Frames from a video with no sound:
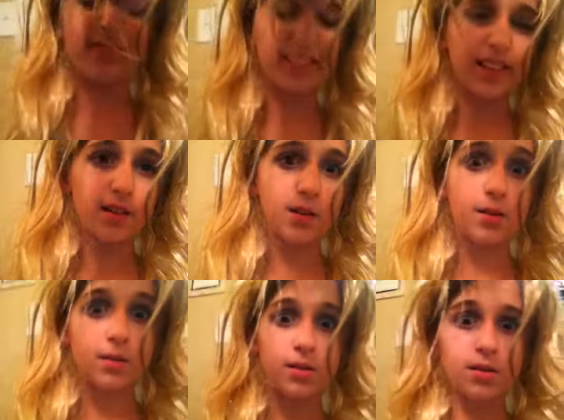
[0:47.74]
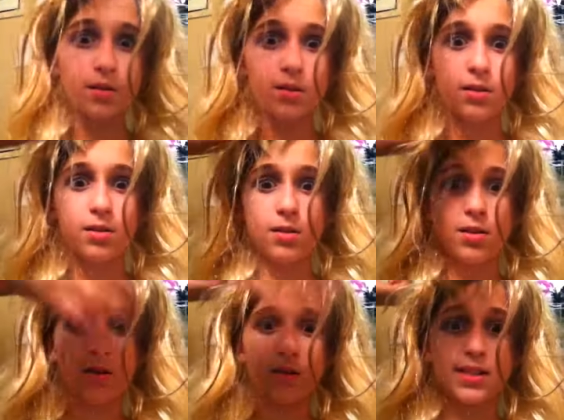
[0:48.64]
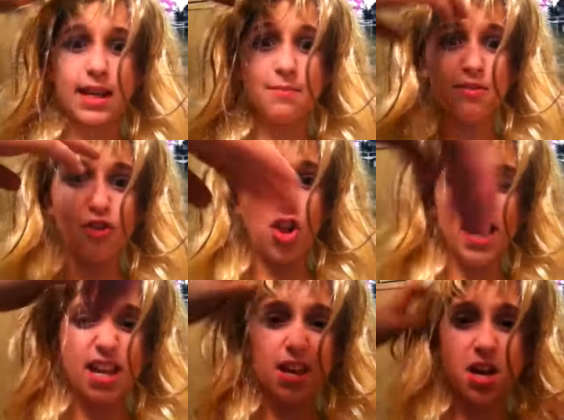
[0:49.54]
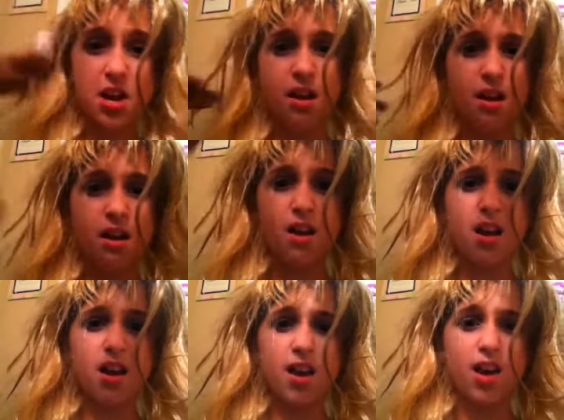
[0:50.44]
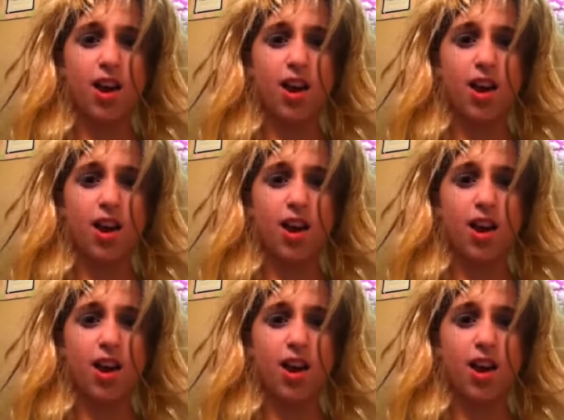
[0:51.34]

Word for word: Mhm. Yeah, we just. The camera rolling. Yes, ma'am.